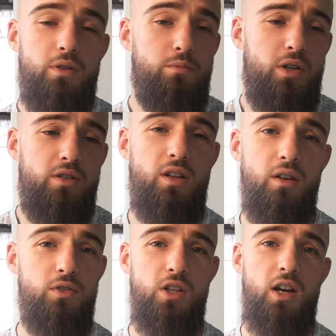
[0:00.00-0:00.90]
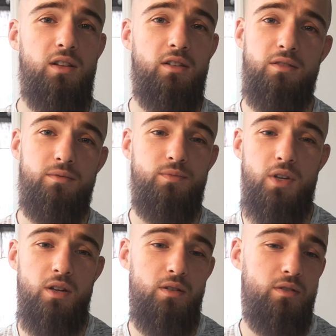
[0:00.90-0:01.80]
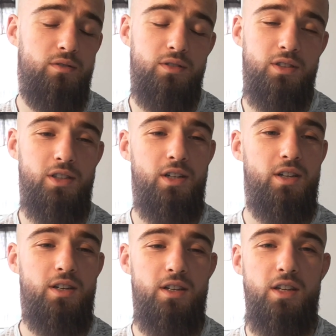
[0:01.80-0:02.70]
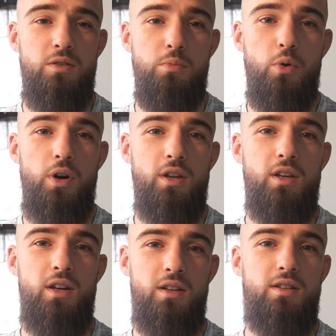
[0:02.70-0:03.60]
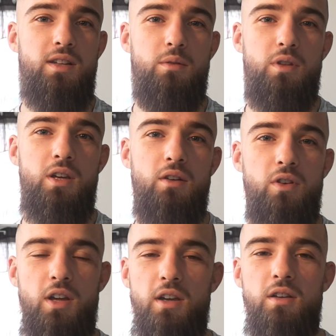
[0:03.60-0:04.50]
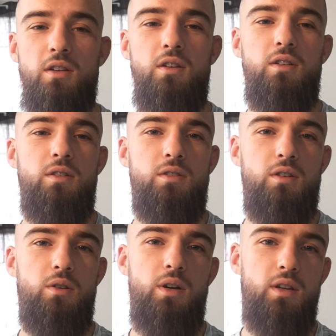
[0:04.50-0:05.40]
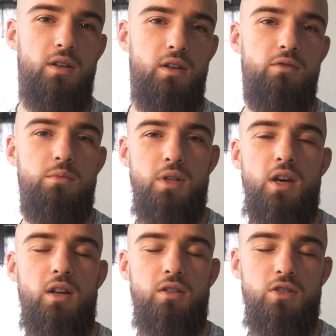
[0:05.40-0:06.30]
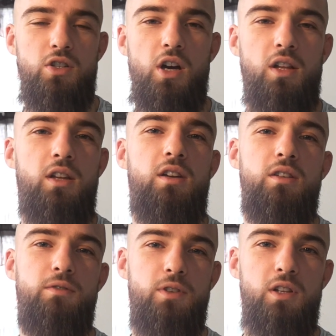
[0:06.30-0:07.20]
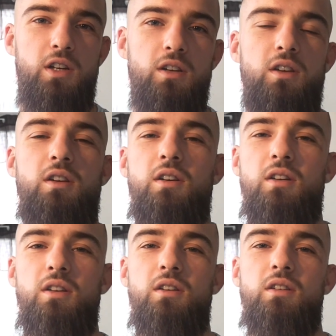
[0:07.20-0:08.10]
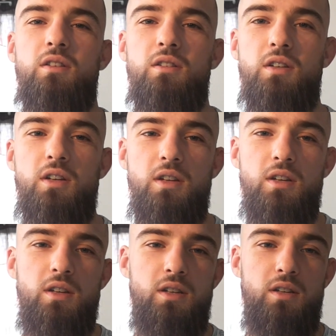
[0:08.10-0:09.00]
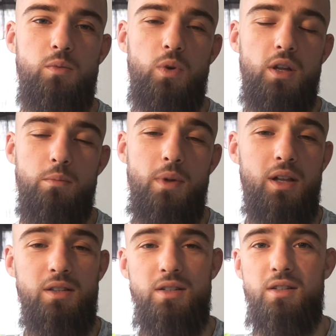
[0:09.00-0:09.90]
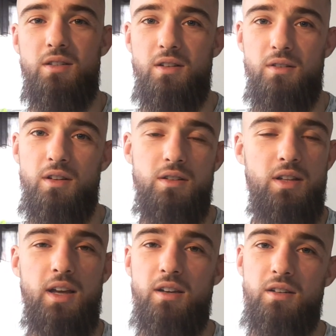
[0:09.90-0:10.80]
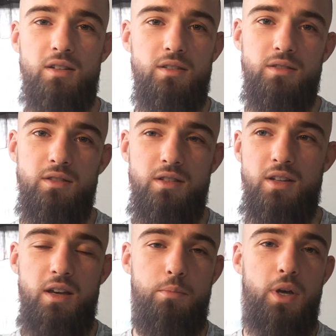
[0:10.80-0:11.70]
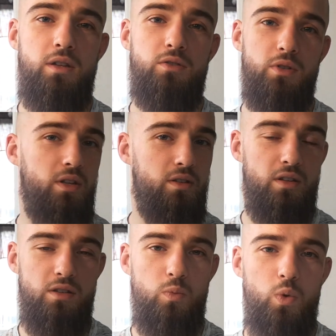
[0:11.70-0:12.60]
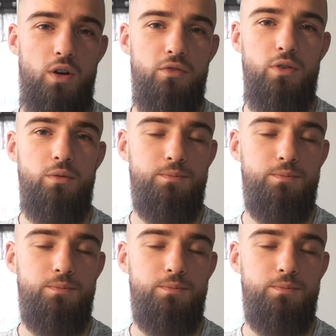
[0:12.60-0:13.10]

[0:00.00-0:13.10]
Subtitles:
because I love chocolate, and it gets boring eating the same thing every day. So it gives me that chocolatey feeling, and when it melts, it's like a pastry. It's wonderful.